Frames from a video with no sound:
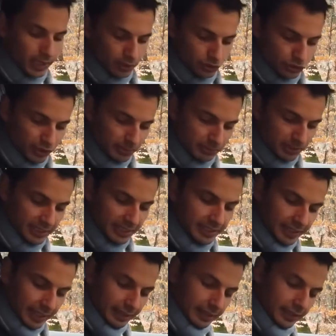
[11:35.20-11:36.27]
It's a small
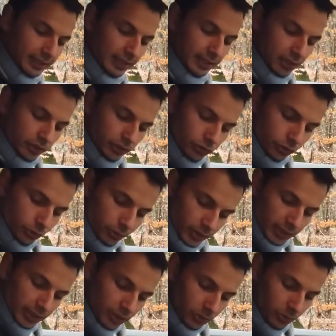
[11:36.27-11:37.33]
detail. Below,
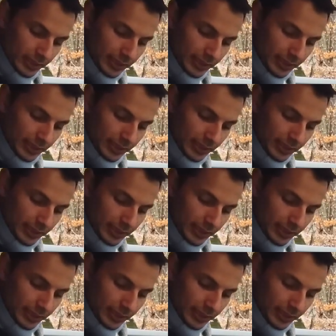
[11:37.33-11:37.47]
we have